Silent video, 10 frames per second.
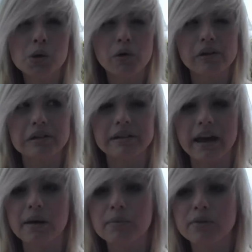or is it
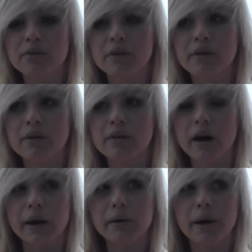Deb's?
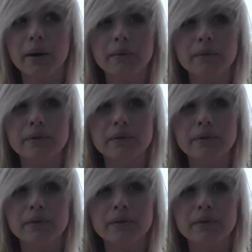I don't know,